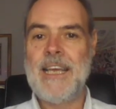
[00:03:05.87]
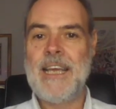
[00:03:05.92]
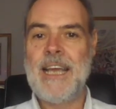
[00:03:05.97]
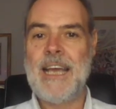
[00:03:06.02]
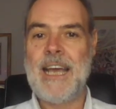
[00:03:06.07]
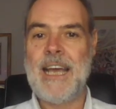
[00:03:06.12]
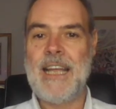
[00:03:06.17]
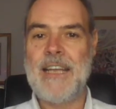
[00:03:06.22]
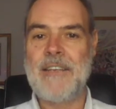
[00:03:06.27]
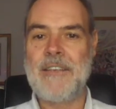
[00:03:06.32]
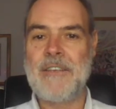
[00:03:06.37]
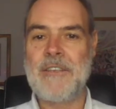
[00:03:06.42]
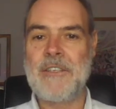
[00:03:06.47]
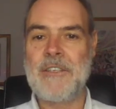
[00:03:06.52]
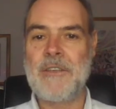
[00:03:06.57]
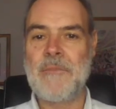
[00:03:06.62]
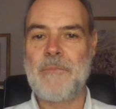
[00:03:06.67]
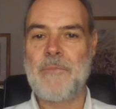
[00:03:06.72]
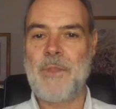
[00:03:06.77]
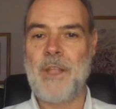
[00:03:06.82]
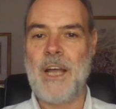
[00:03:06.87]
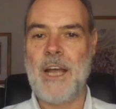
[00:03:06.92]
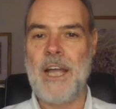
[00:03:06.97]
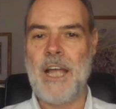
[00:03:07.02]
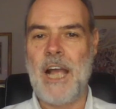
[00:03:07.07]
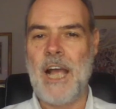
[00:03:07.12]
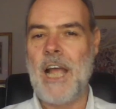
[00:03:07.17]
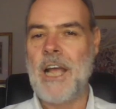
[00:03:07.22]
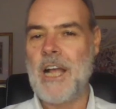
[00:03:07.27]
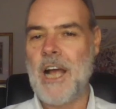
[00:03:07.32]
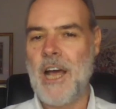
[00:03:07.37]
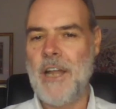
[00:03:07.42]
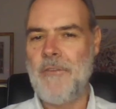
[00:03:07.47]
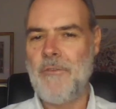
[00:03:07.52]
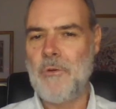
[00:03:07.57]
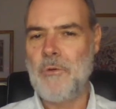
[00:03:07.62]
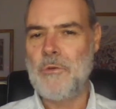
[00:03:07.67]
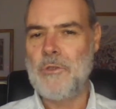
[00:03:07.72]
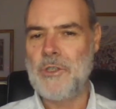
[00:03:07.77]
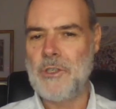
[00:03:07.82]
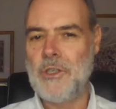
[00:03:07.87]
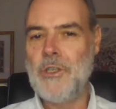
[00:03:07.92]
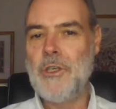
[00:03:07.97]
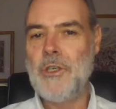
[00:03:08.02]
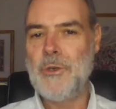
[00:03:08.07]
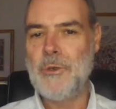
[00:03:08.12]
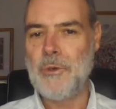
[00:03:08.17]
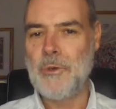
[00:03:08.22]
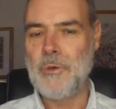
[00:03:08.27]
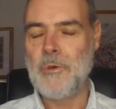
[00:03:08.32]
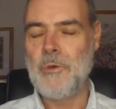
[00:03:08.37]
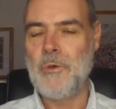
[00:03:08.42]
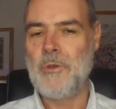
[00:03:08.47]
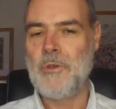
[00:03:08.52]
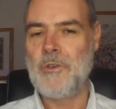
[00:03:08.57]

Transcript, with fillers: and I, I kind of always knew